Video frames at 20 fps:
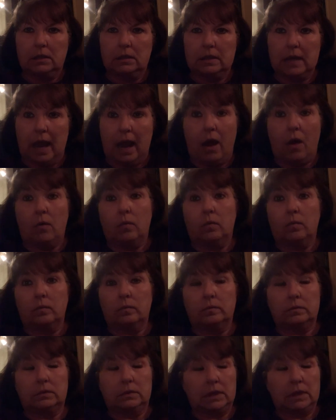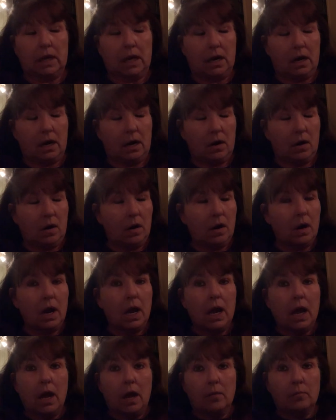Now, there,
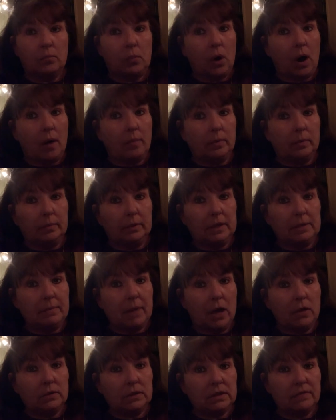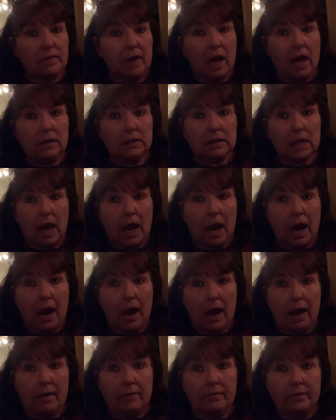probably most of us
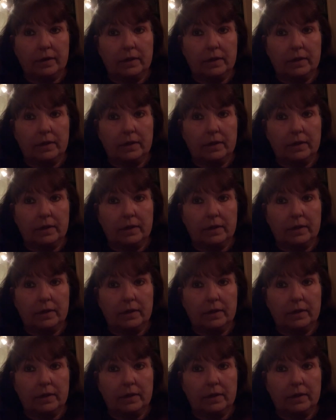have,